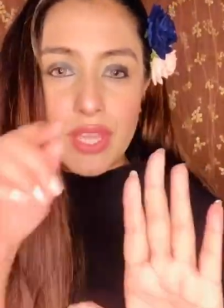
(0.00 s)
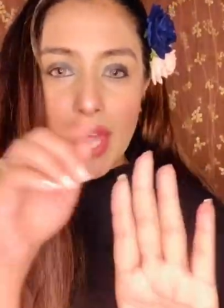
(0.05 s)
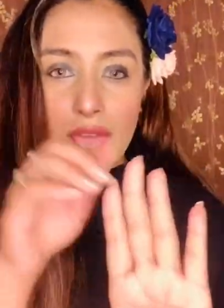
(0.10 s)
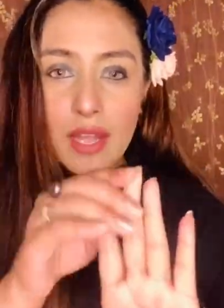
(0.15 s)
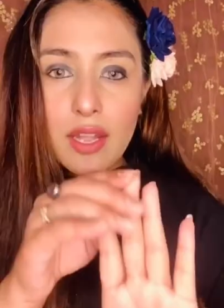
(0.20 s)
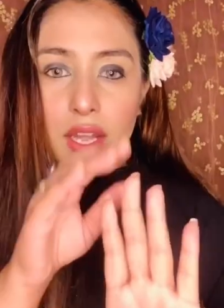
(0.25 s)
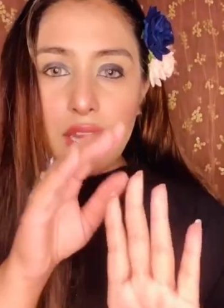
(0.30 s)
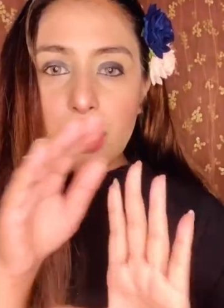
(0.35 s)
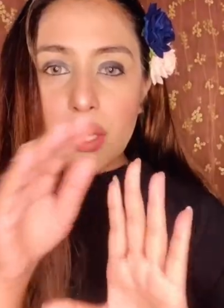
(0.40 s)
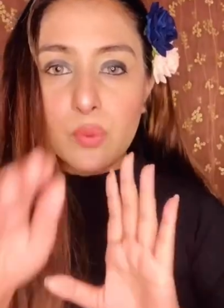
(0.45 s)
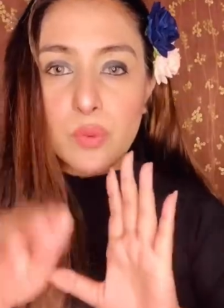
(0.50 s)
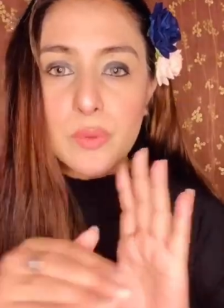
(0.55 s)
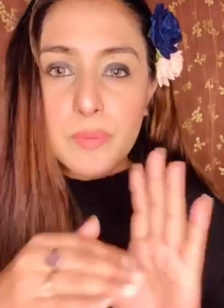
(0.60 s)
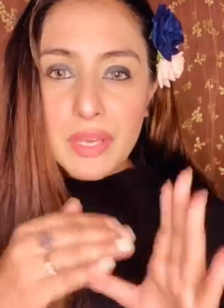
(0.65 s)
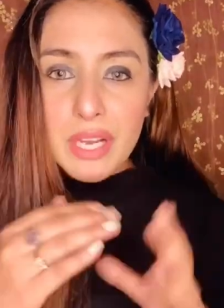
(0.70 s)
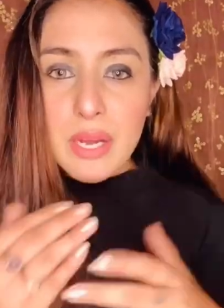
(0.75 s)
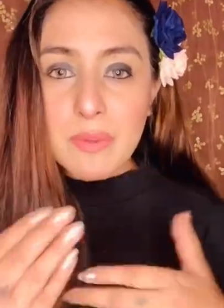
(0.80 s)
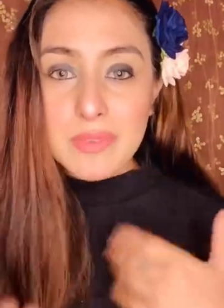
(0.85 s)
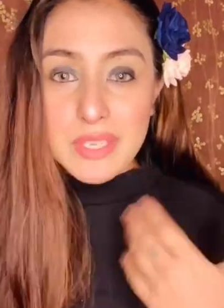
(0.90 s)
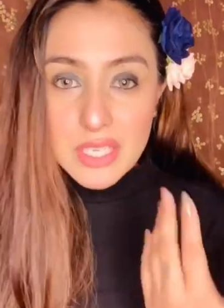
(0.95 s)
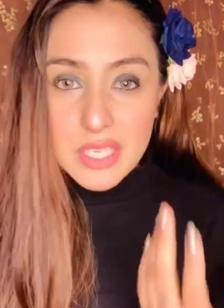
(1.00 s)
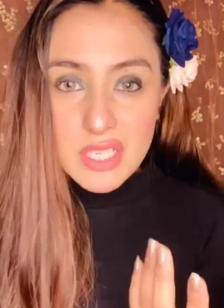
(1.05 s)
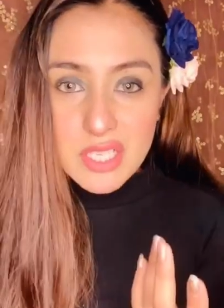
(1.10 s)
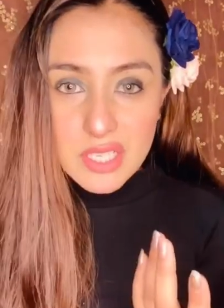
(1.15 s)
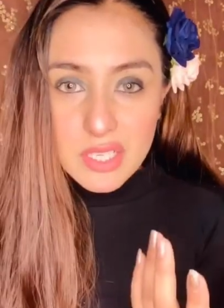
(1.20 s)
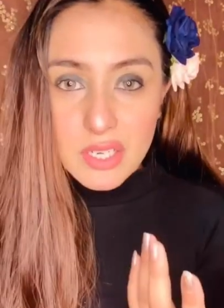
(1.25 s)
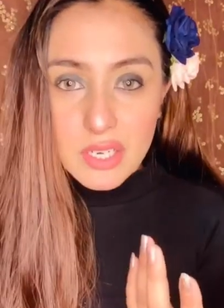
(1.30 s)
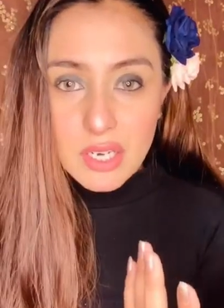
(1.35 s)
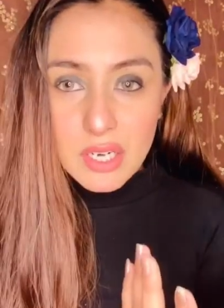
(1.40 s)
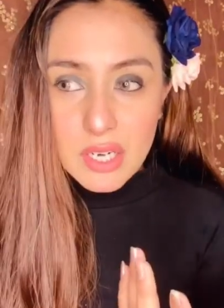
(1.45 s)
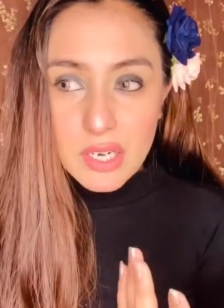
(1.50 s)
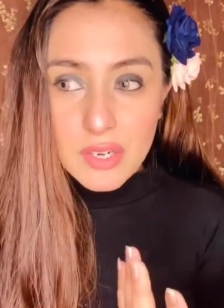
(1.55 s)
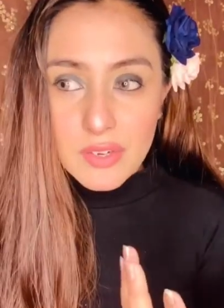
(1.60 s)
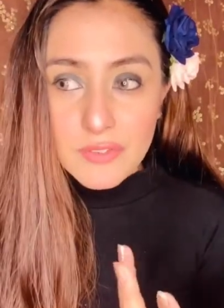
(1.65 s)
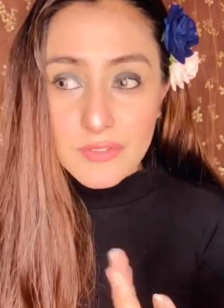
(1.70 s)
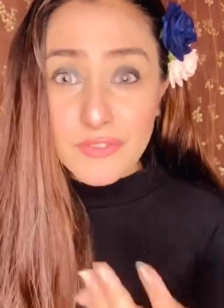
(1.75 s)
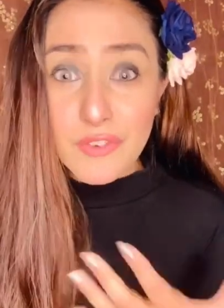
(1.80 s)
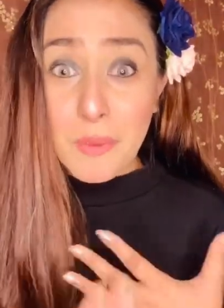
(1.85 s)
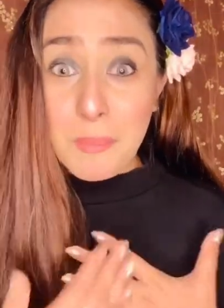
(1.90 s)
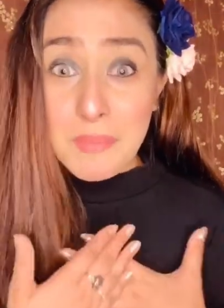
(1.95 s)
then it will become easier
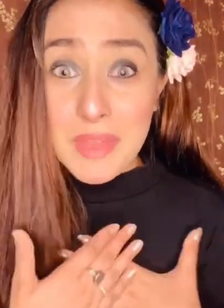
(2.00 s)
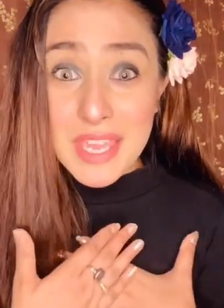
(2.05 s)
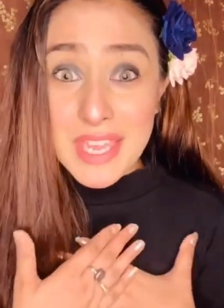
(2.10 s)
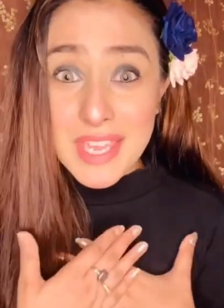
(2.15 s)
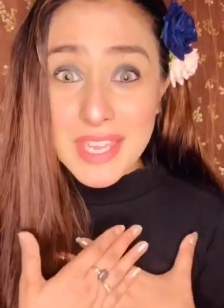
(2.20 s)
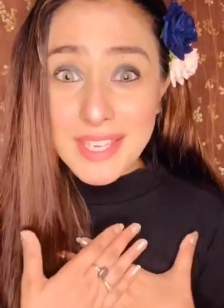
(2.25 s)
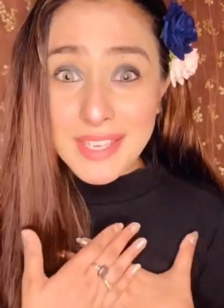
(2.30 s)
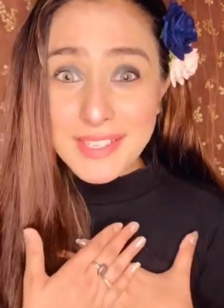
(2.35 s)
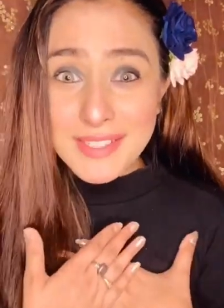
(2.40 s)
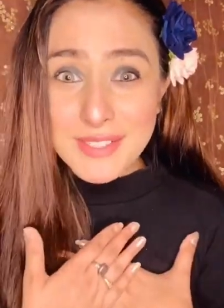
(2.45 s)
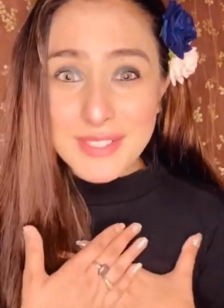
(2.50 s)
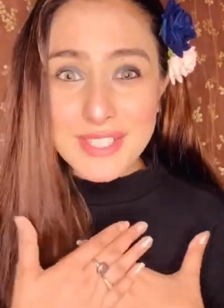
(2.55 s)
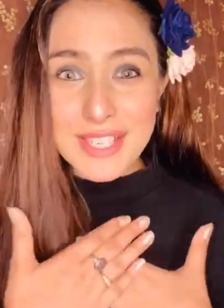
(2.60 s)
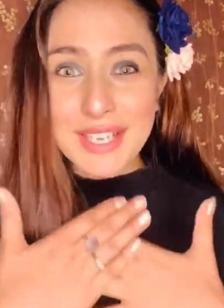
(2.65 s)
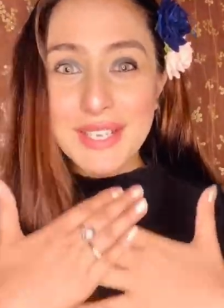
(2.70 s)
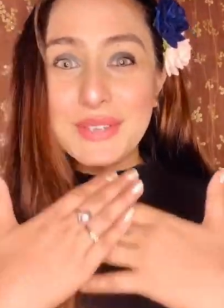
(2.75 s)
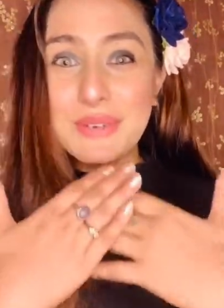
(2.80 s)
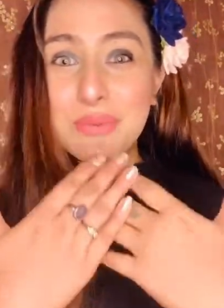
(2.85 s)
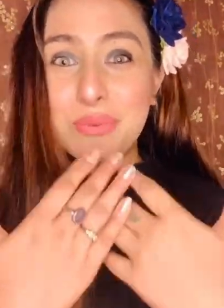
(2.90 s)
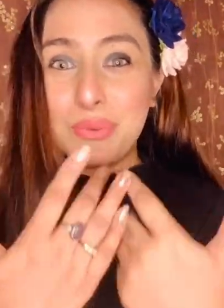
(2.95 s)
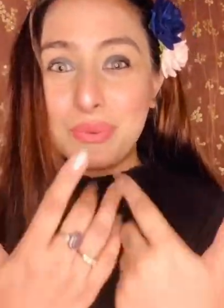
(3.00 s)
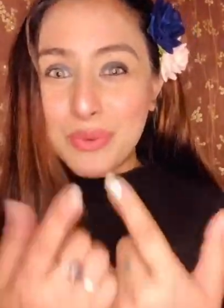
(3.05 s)
for me to tell you